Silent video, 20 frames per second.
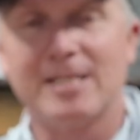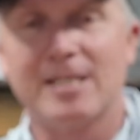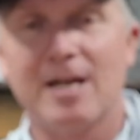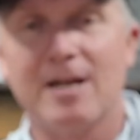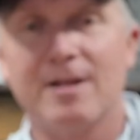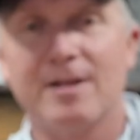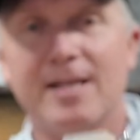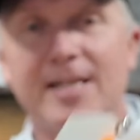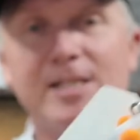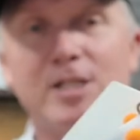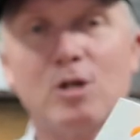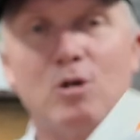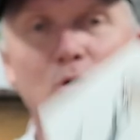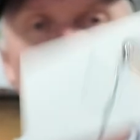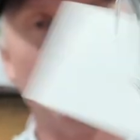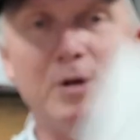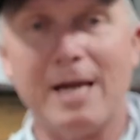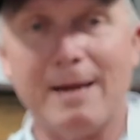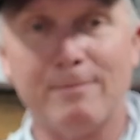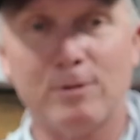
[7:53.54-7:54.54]
So these are
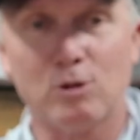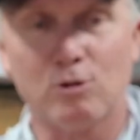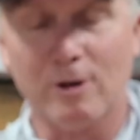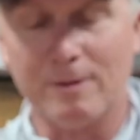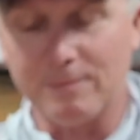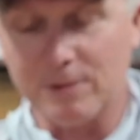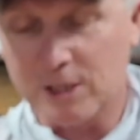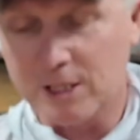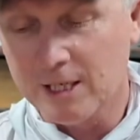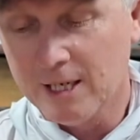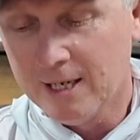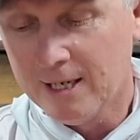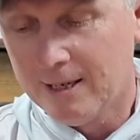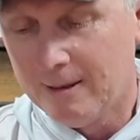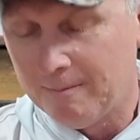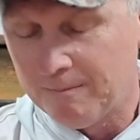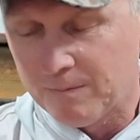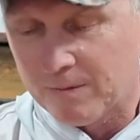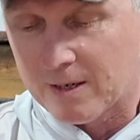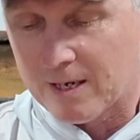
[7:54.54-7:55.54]
called GIMP shrimps,
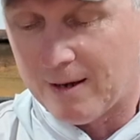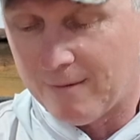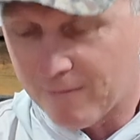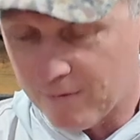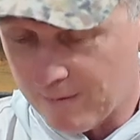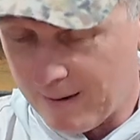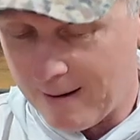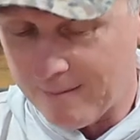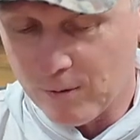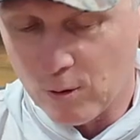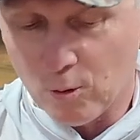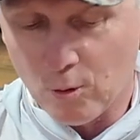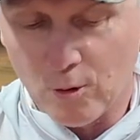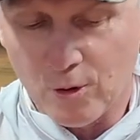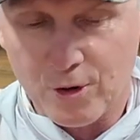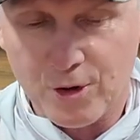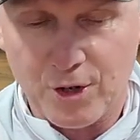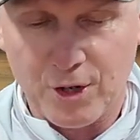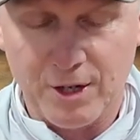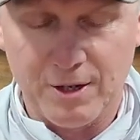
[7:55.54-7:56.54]
come from up
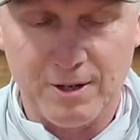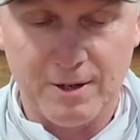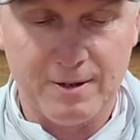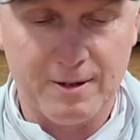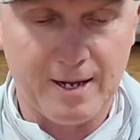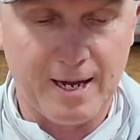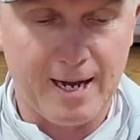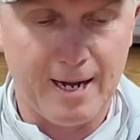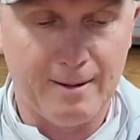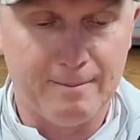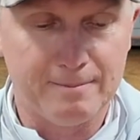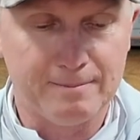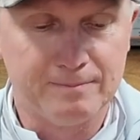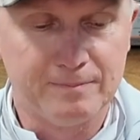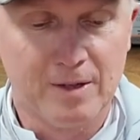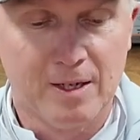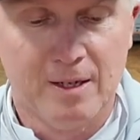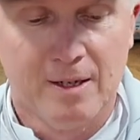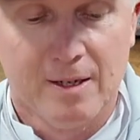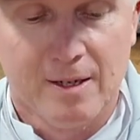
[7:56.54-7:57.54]
north.
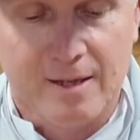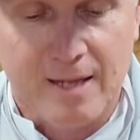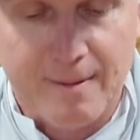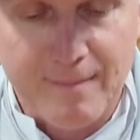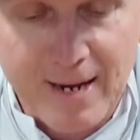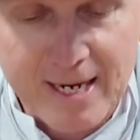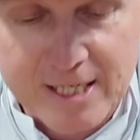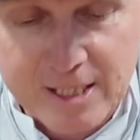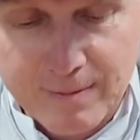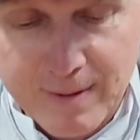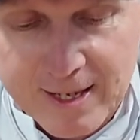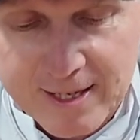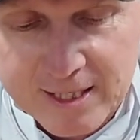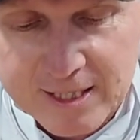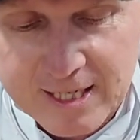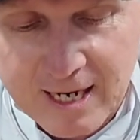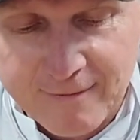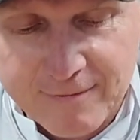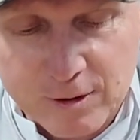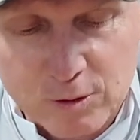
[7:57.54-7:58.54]
They make some other
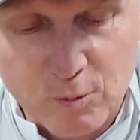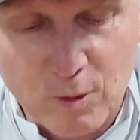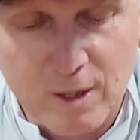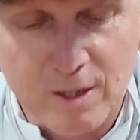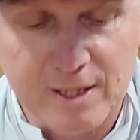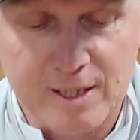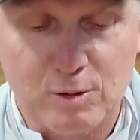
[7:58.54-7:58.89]
stuff as well.